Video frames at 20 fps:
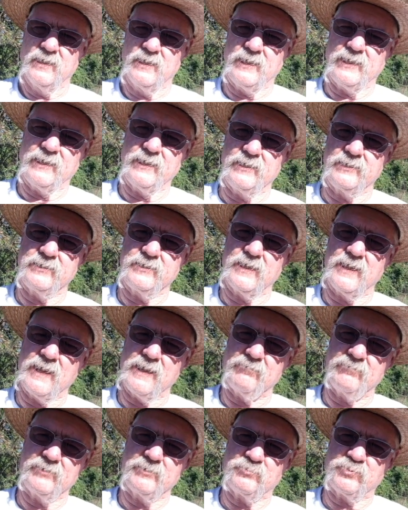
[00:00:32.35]
Hey, you
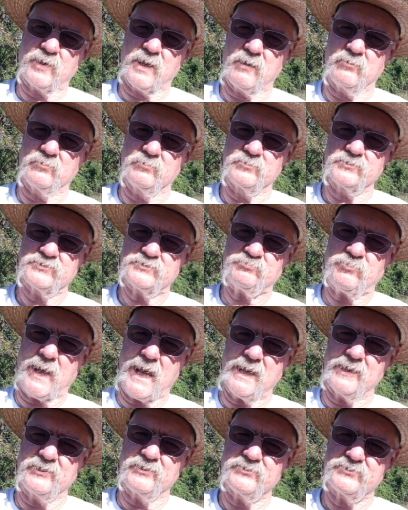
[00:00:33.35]
have any problem with
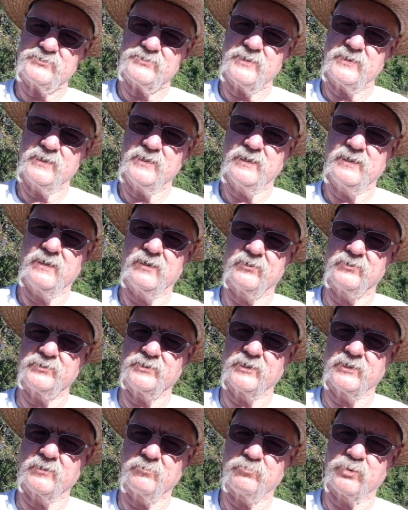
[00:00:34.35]
spiders on
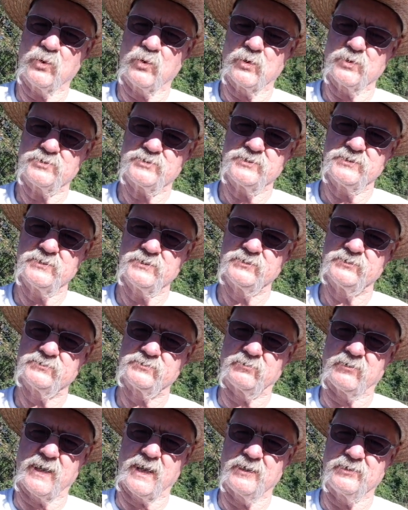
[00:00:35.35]
your
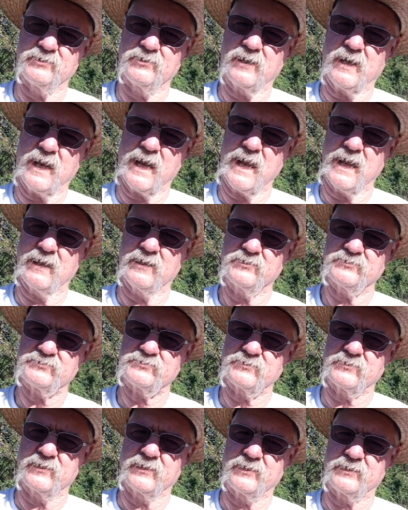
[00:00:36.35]
porches, around your
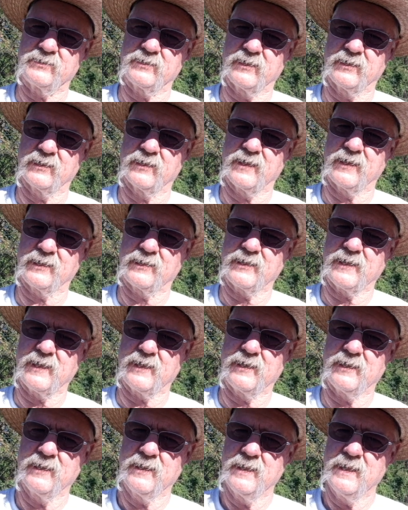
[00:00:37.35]
house, or anything like
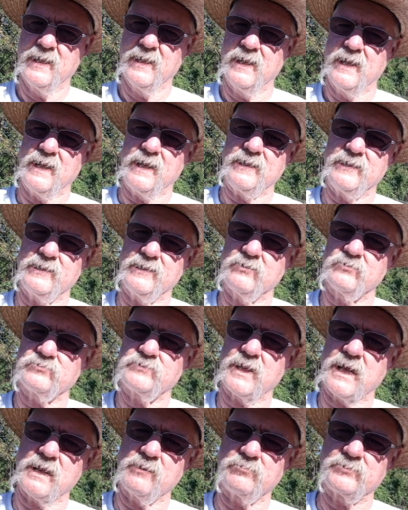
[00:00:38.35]
that? Hey, the
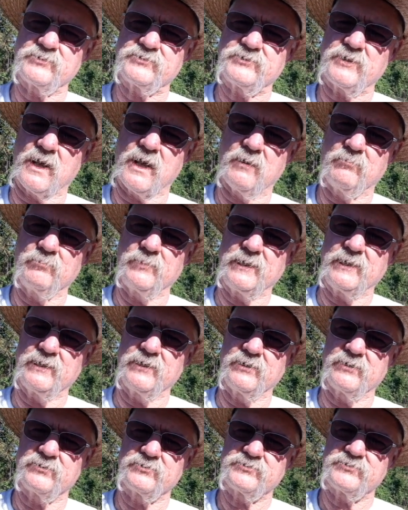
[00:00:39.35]
old timers taught me
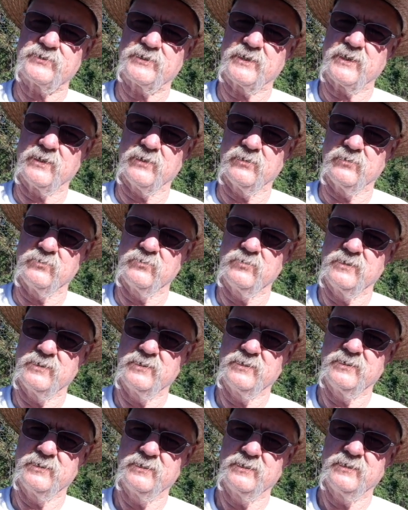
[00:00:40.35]
years ago
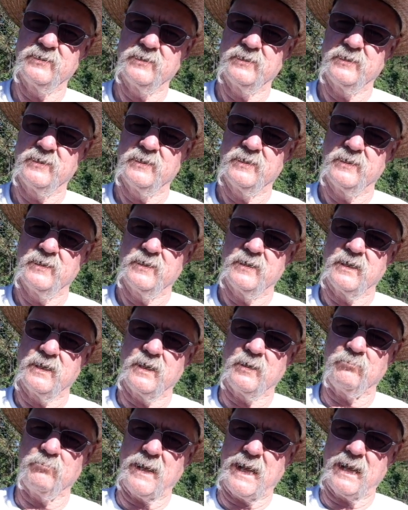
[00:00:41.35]

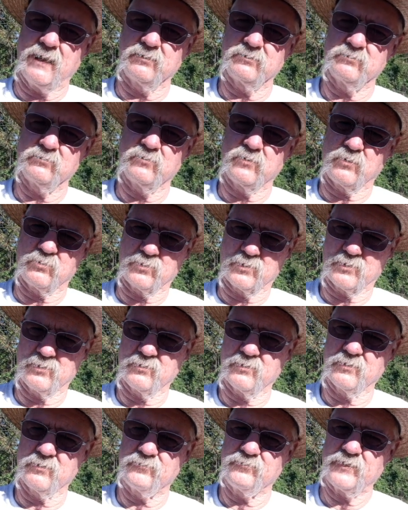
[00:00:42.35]
about what we're
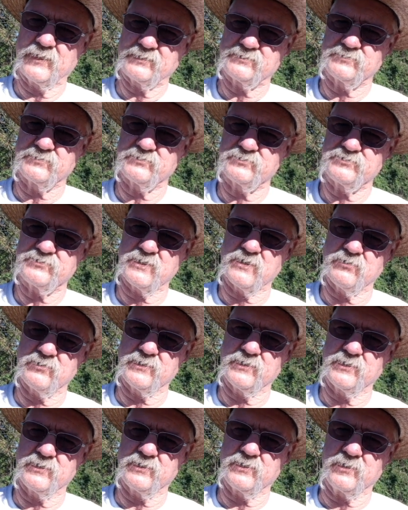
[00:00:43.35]
going to fixing to show
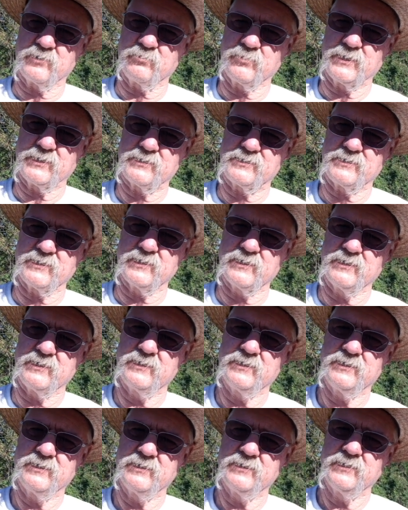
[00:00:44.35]
you here, but
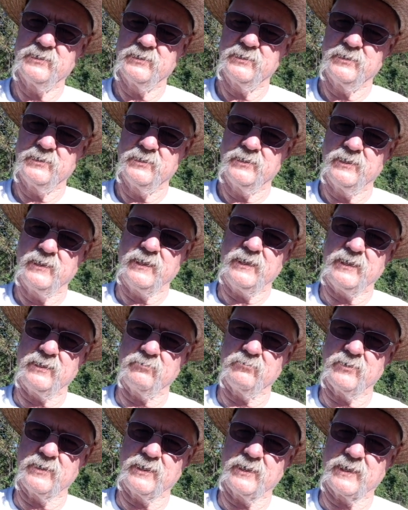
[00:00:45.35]

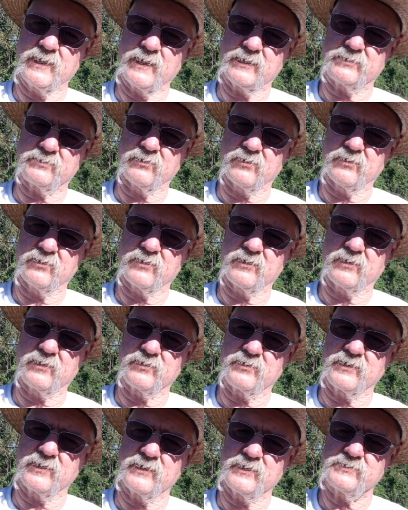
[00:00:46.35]
anyway, I got to looking
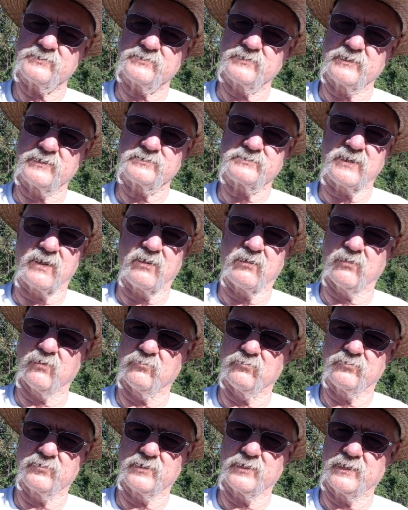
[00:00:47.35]
at this, and it's all
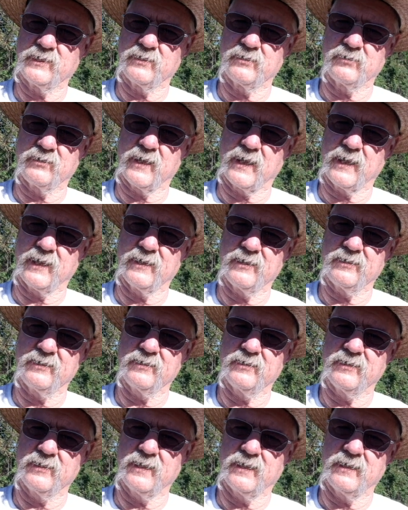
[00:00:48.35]
over the internet.
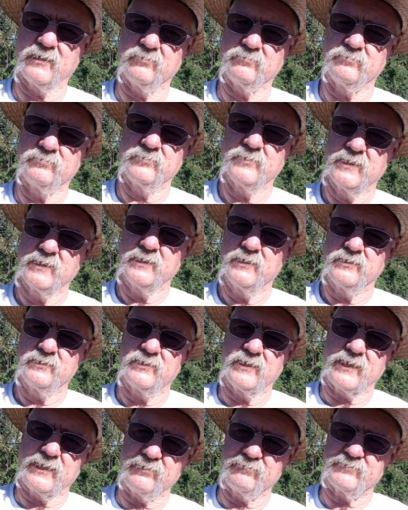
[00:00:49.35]

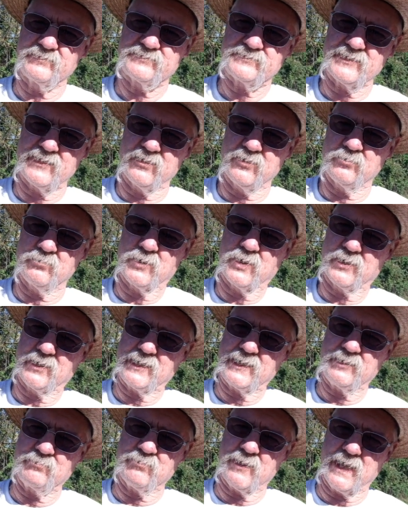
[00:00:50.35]
They even sell them on
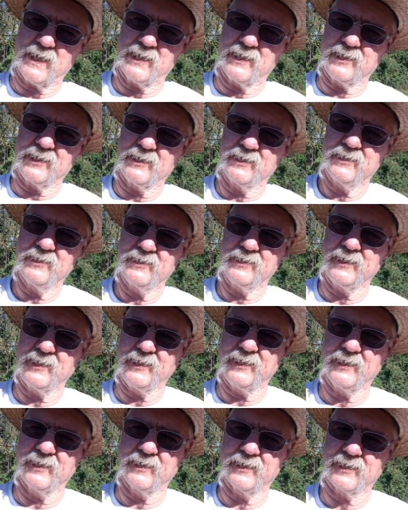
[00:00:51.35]
eBay,
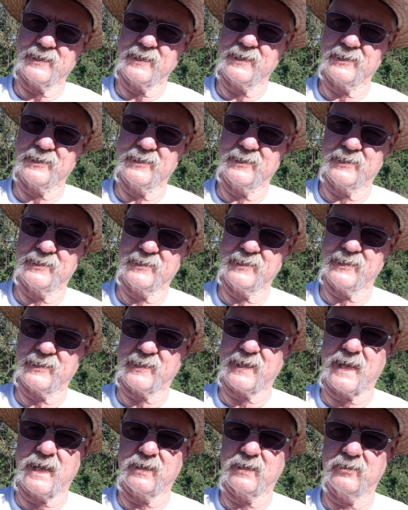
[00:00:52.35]
and I kind of get a
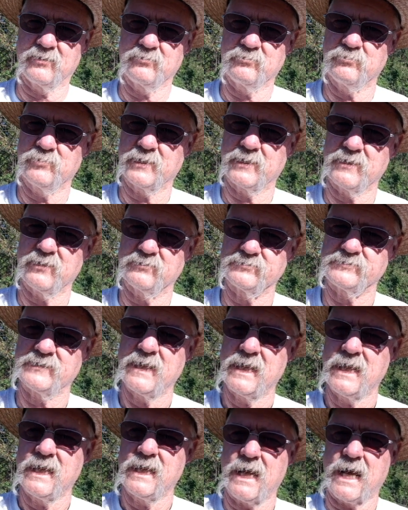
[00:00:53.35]
kick out of it because
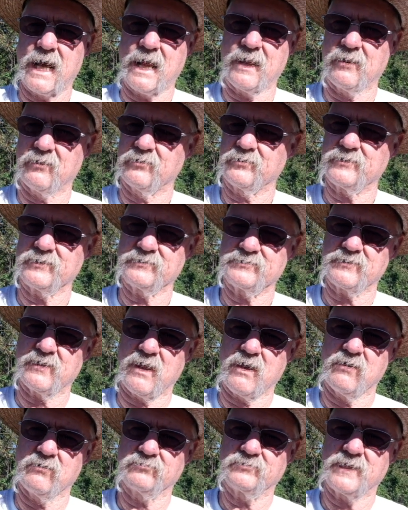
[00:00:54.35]
I learned this a
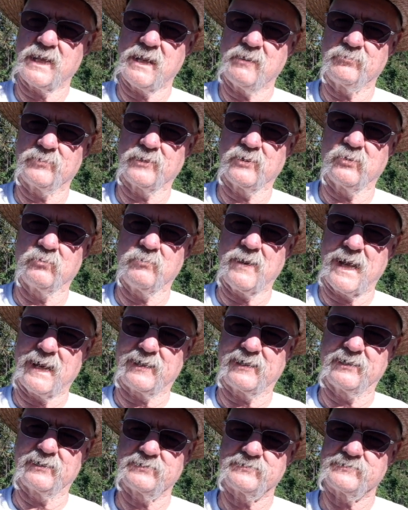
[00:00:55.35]
long time ago,
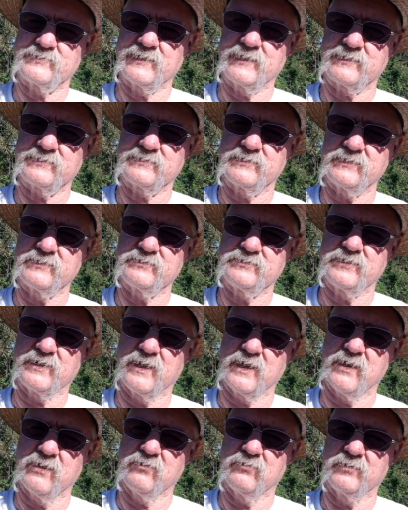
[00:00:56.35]
back in the 60s, you
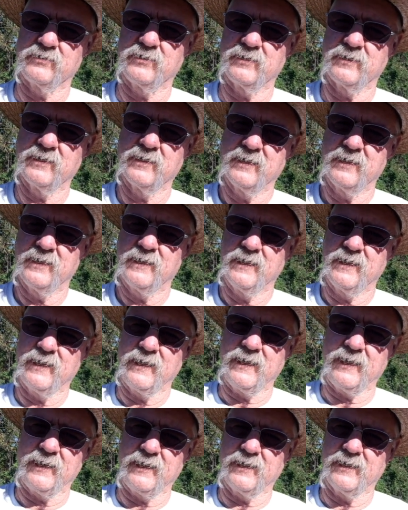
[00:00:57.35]
know,
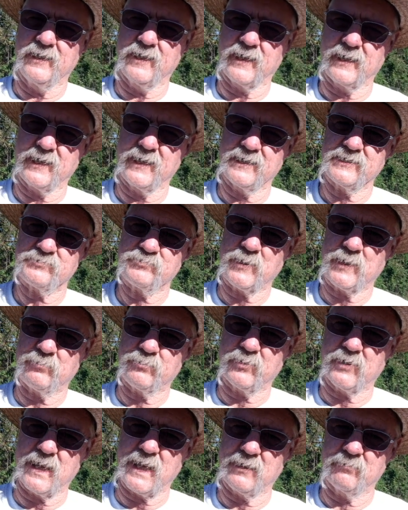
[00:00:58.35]
and I guess
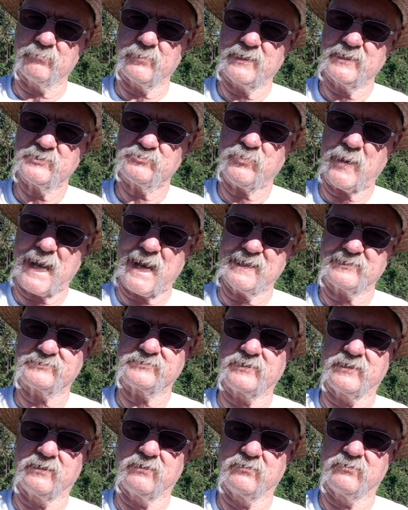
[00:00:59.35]
people like me's
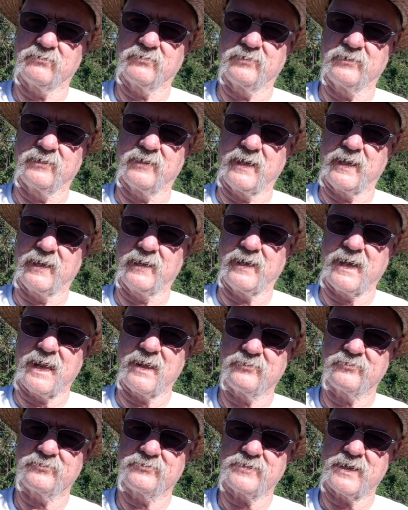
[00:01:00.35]
passed it on, and
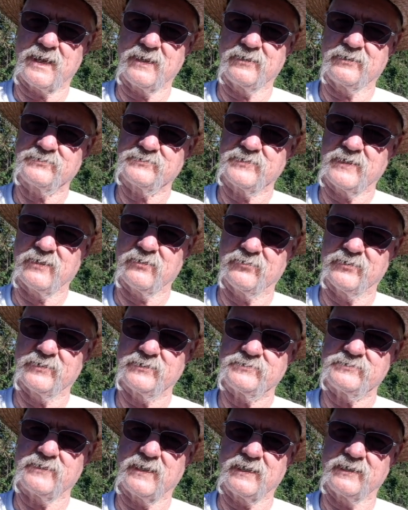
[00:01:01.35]
now they're trying to sell
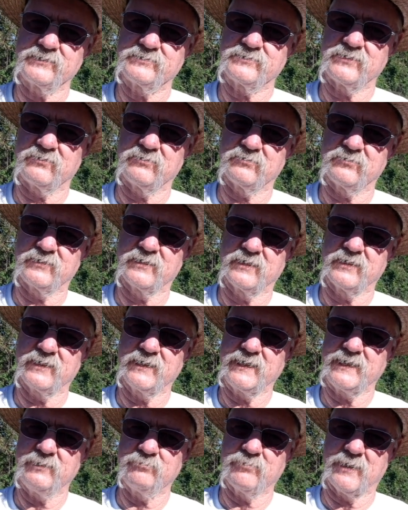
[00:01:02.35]
these things on
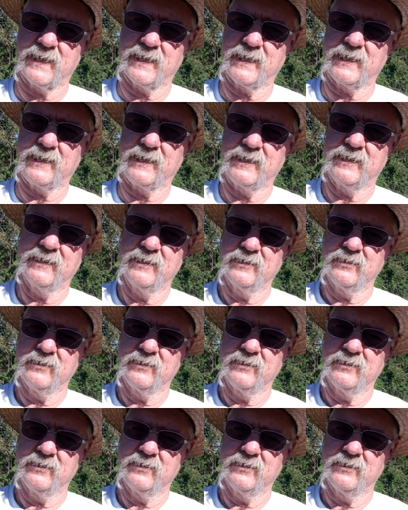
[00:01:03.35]
eBay,